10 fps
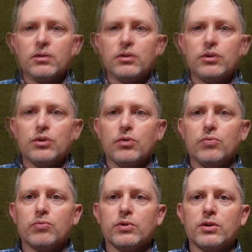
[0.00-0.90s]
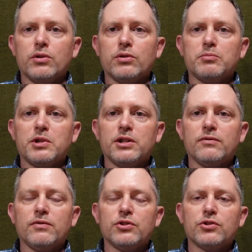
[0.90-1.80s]
Here you go. Here is my
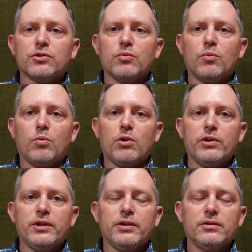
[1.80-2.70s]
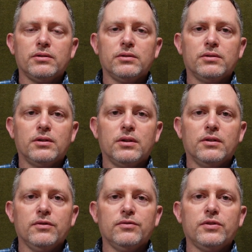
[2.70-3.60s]
Division 1
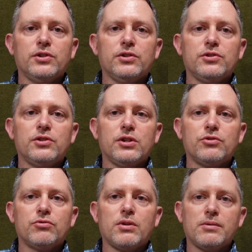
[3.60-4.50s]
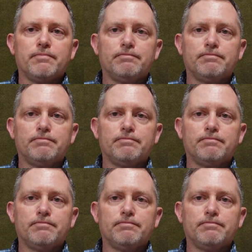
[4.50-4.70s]
vintage entry.